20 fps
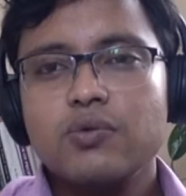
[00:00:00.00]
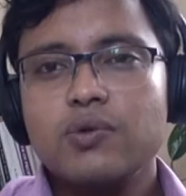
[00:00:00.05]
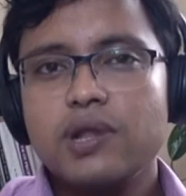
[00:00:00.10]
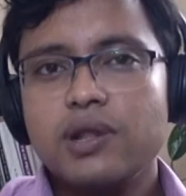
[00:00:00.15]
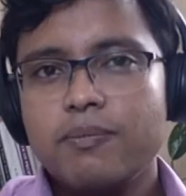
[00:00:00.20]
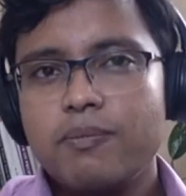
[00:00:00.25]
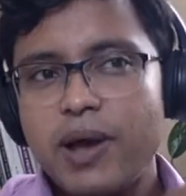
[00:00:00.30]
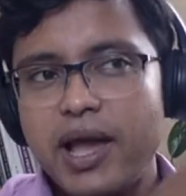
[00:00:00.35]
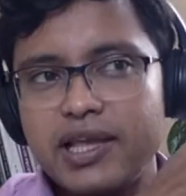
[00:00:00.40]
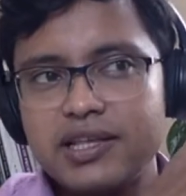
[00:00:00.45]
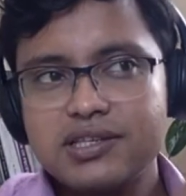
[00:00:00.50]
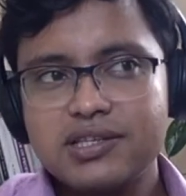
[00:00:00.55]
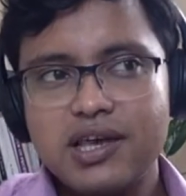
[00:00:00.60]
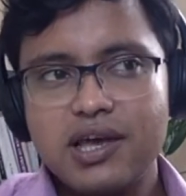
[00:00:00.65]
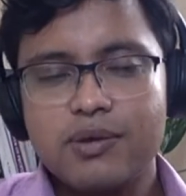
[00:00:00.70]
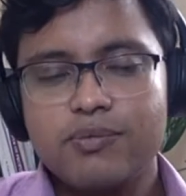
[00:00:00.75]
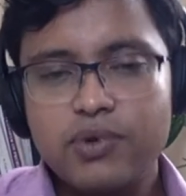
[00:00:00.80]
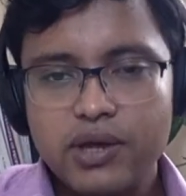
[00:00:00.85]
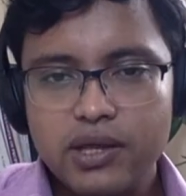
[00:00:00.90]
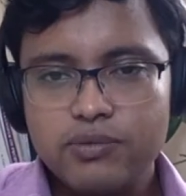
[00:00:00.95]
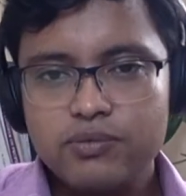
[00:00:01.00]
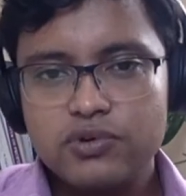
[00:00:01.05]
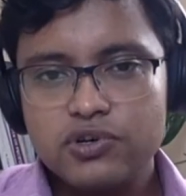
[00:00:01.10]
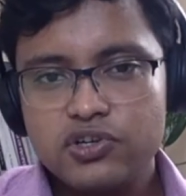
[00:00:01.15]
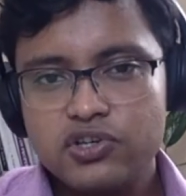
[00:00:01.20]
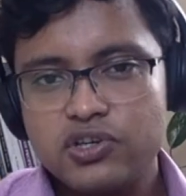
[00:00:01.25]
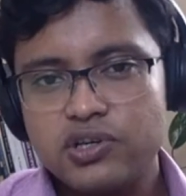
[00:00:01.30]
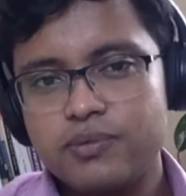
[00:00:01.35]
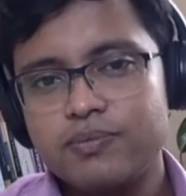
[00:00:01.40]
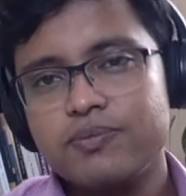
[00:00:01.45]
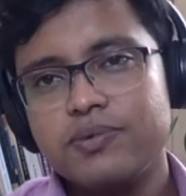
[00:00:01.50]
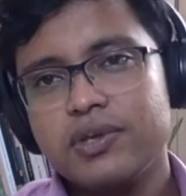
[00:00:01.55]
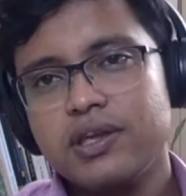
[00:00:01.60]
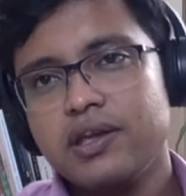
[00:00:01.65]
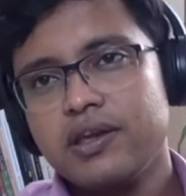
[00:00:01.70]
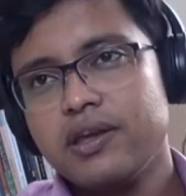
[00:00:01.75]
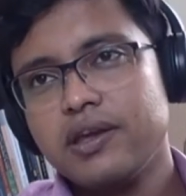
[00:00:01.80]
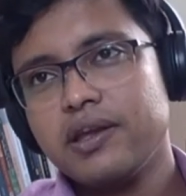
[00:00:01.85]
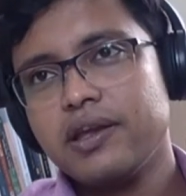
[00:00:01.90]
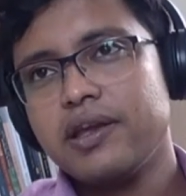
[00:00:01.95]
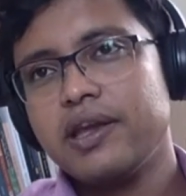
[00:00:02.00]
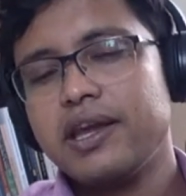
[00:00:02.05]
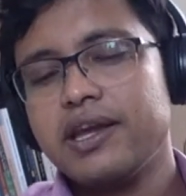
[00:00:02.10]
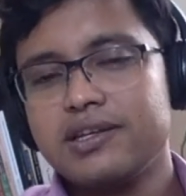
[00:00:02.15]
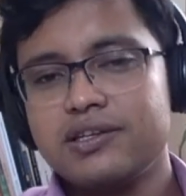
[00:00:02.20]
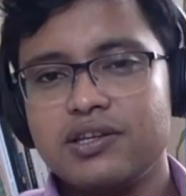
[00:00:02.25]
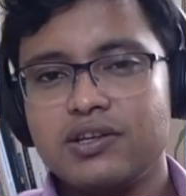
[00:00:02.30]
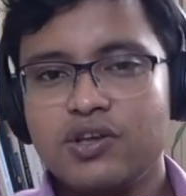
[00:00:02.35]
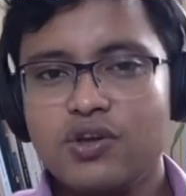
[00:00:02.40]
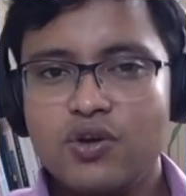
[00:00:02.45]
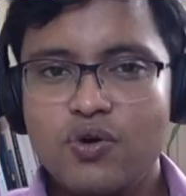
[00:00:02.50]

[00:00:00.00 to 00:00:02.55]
will, by survivorship, get